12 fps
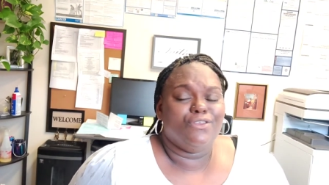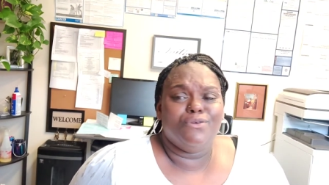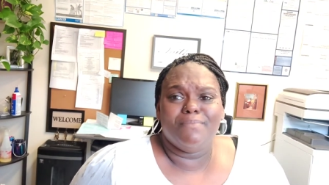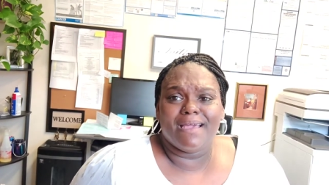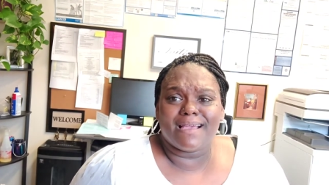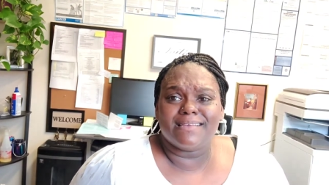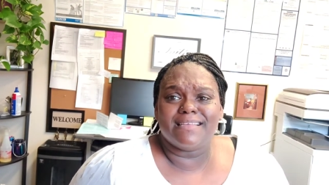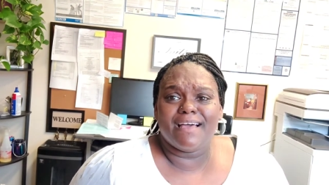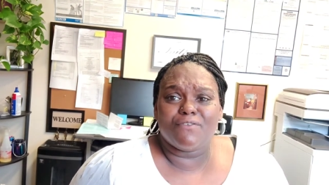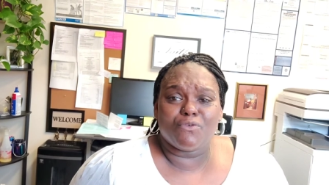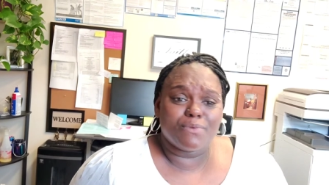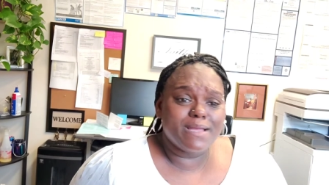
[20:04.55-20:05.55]
you make us
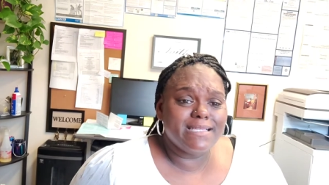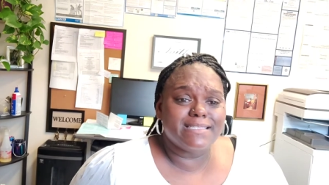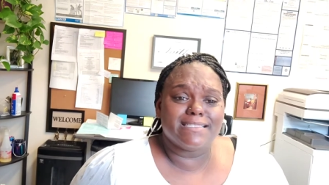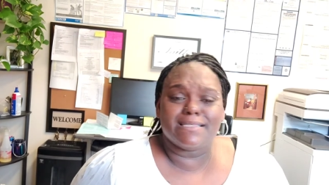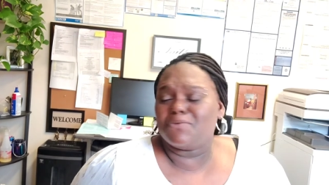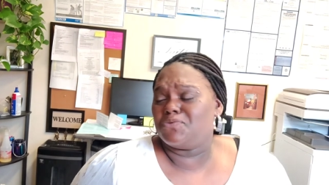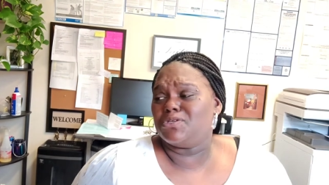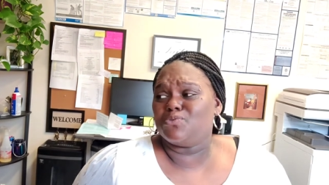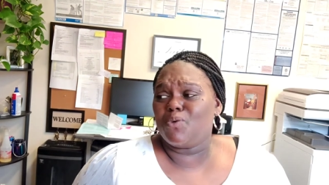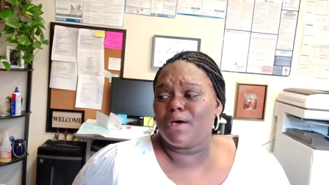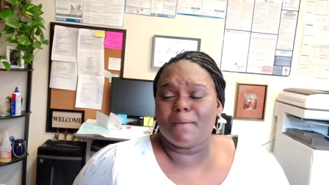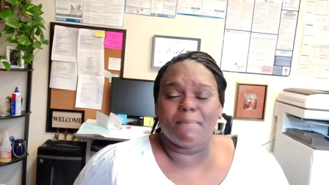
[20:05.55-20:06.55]
have a reason to
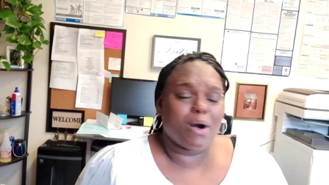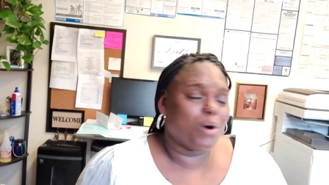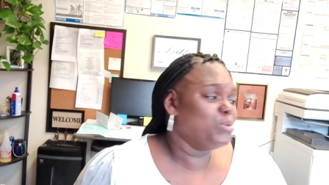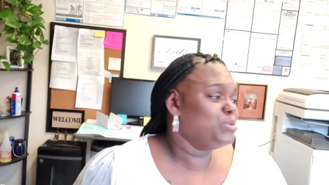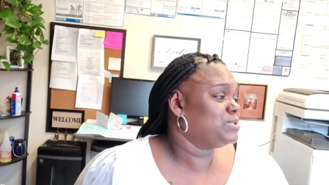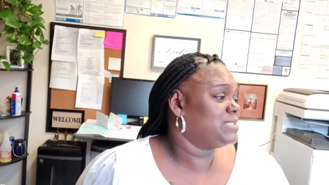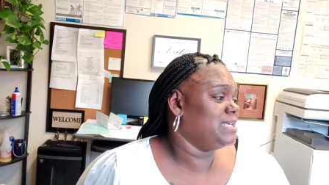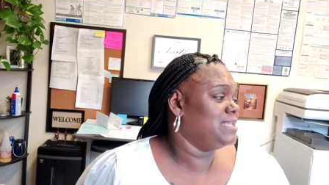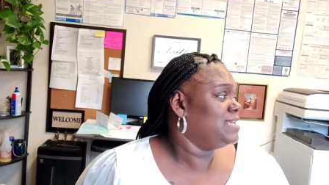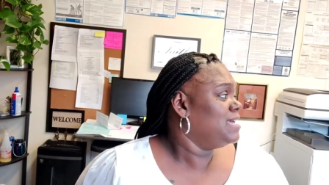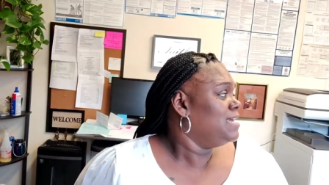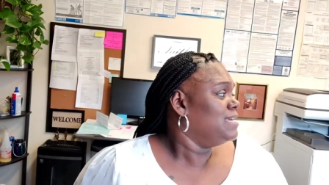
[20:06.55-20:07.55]
just want to post
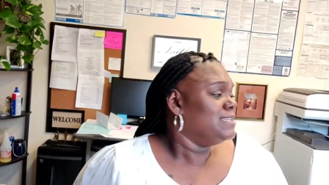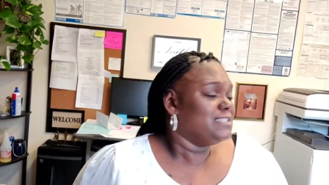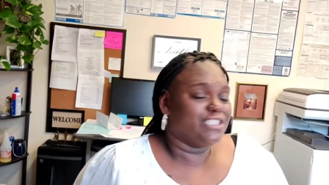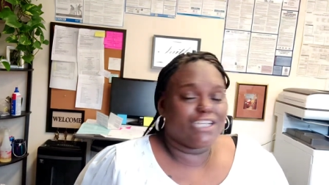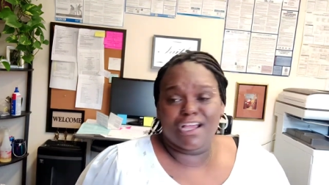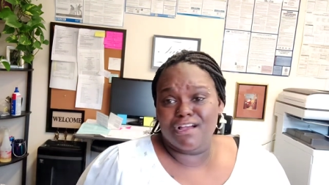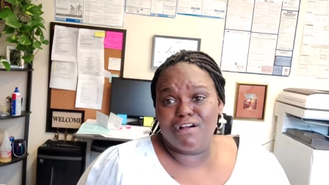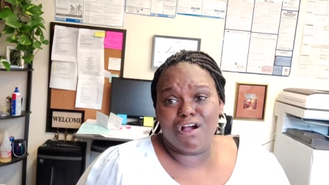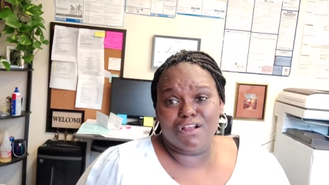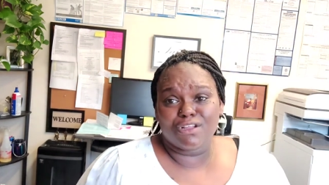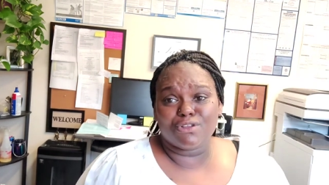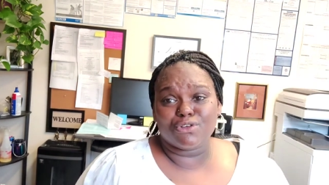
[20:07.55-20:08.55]
and share
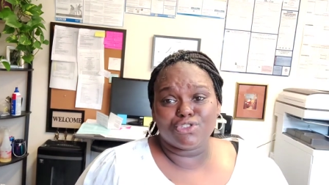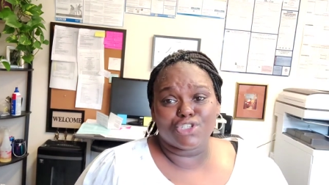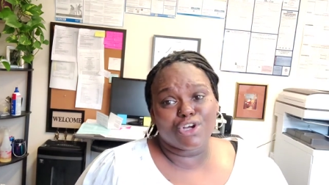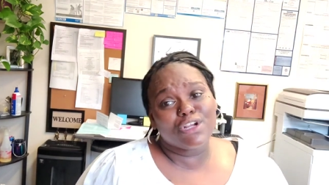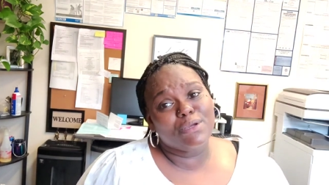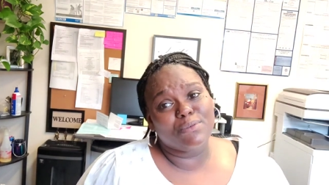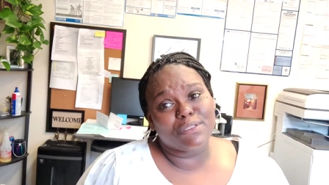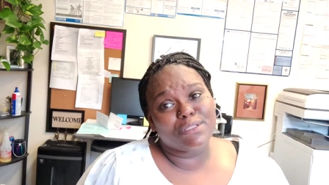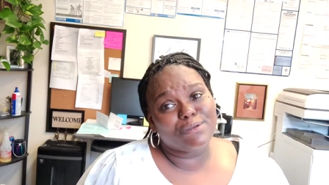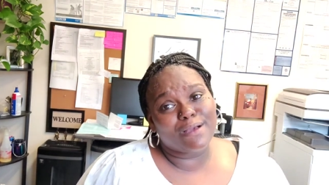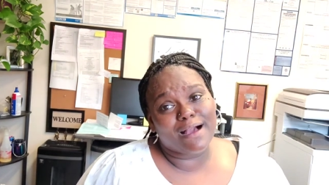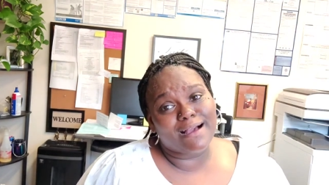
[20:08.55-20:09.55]
our little journey with
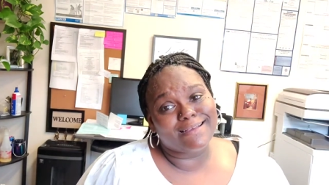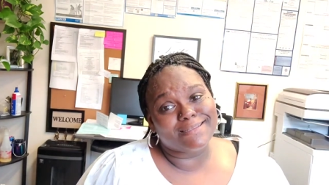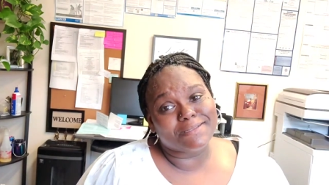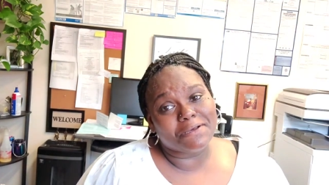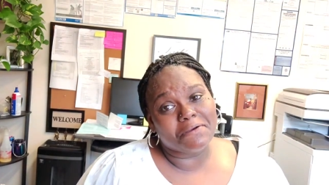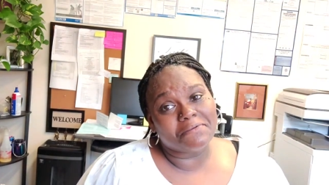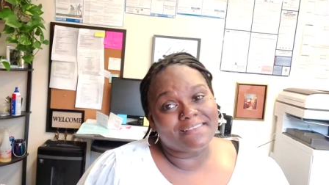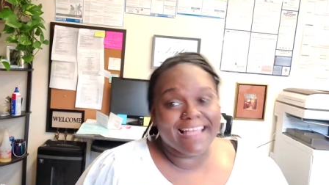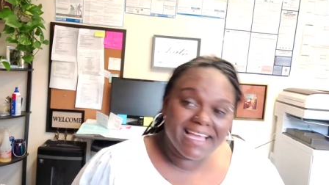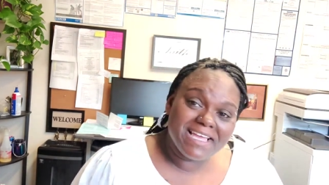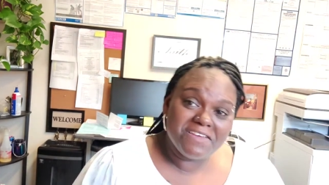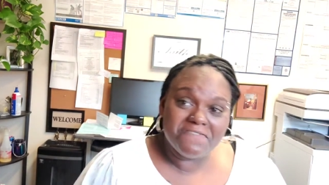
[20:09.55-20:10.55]
you guys. So
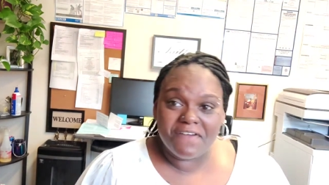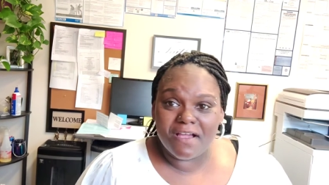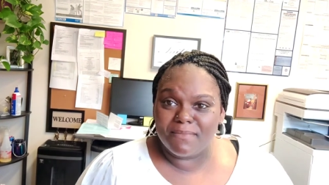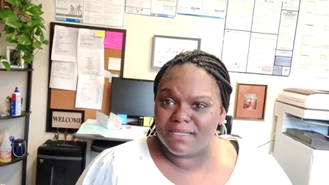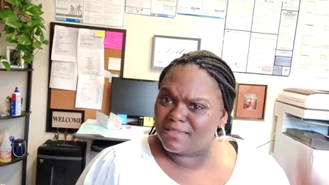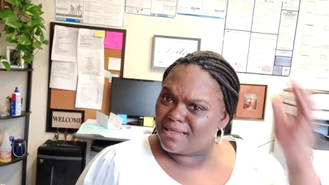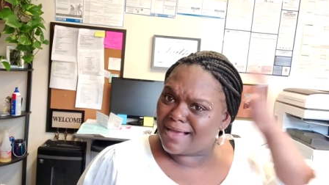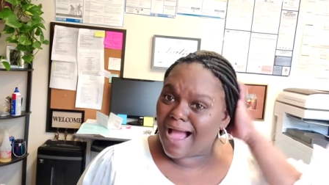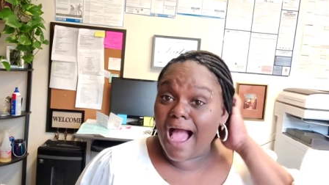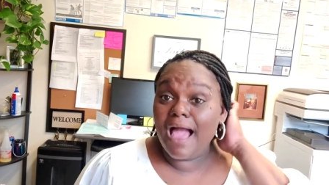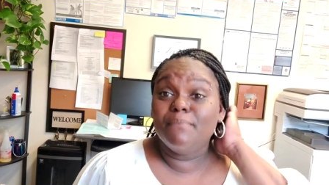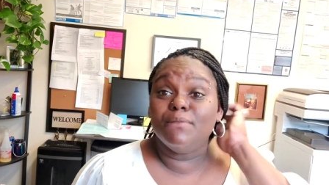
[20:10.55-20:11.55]
thank you very much. Look,
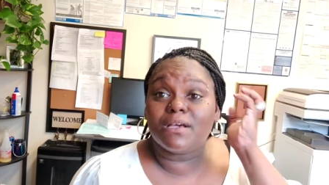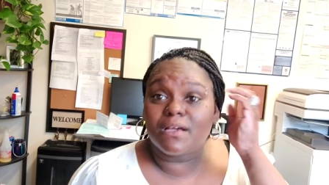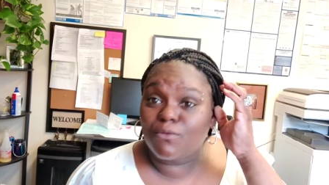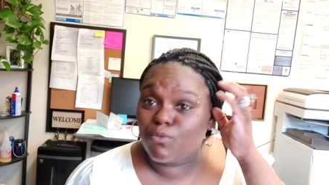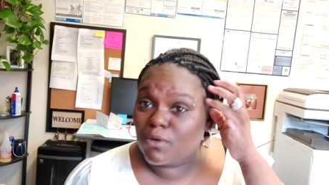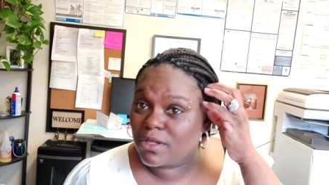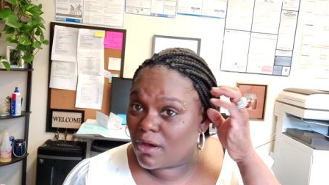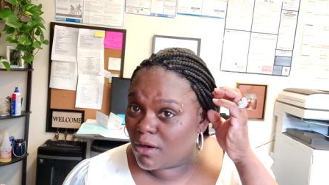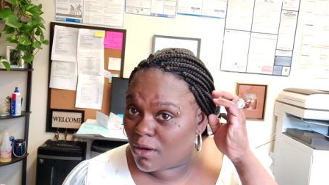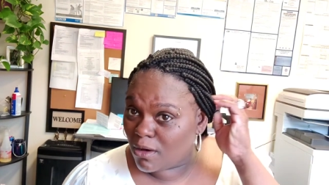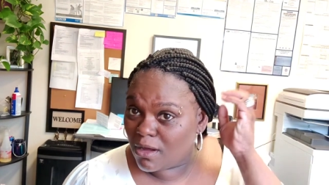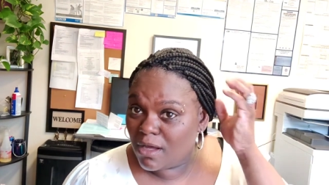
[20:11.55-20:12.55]
I am looking,
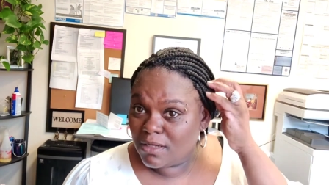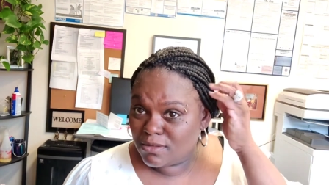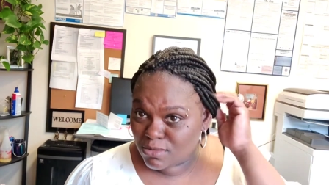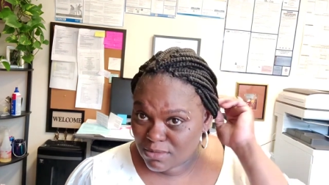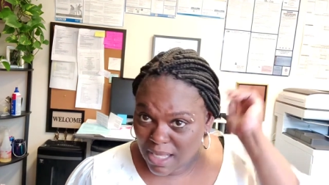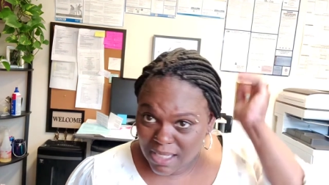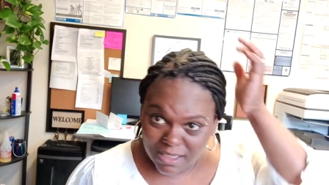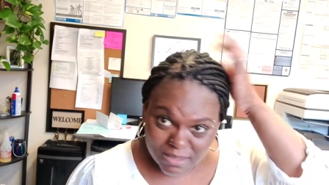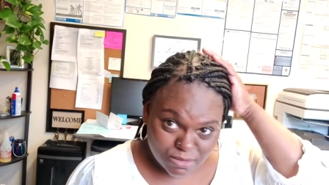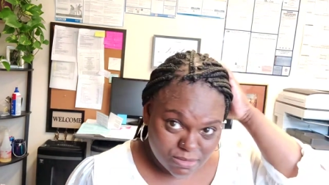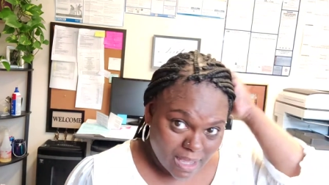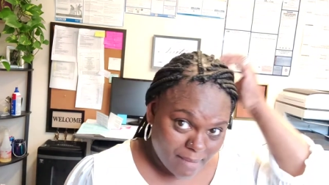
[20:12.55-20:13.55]
y'all. Do
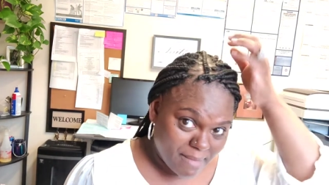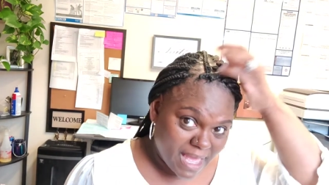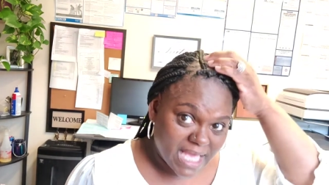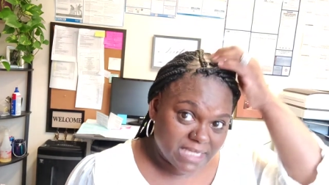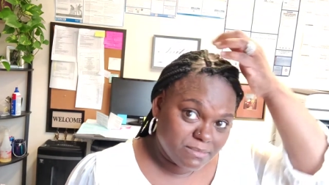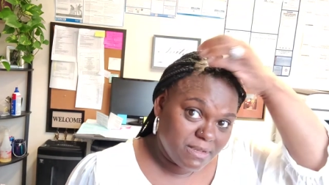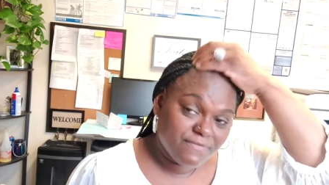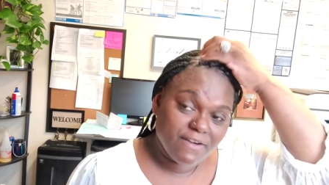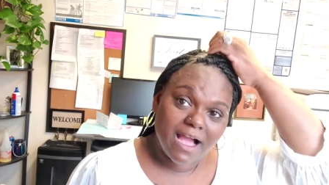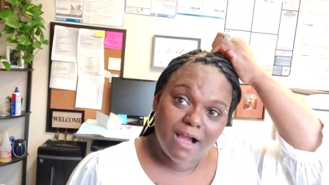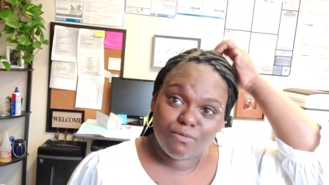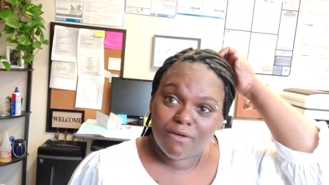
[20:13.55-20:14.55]
not do not bash me
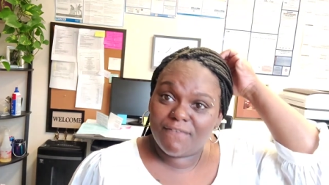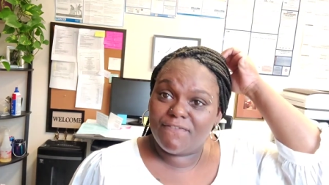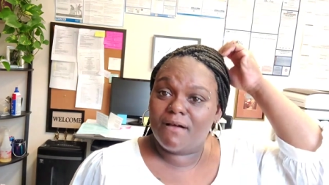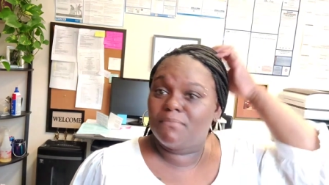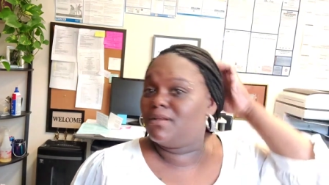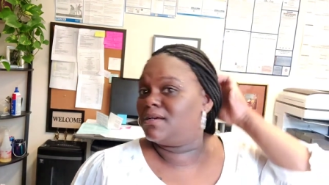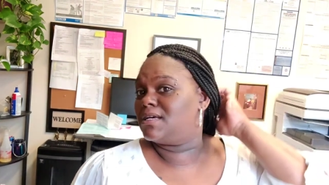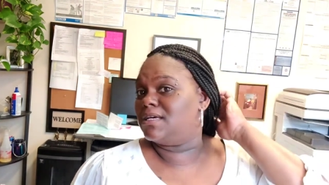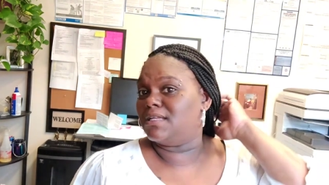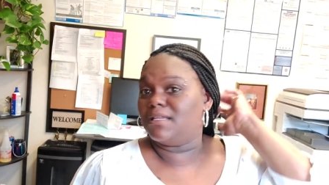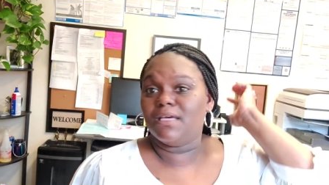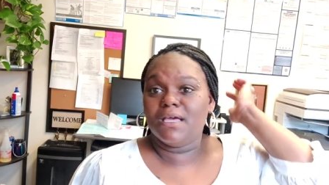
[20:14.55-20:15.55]
for how rough I'm
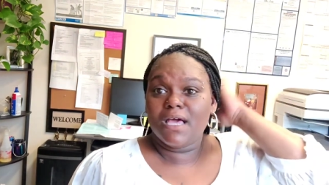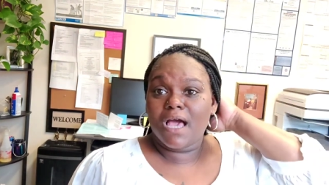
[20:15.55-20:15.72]
looking.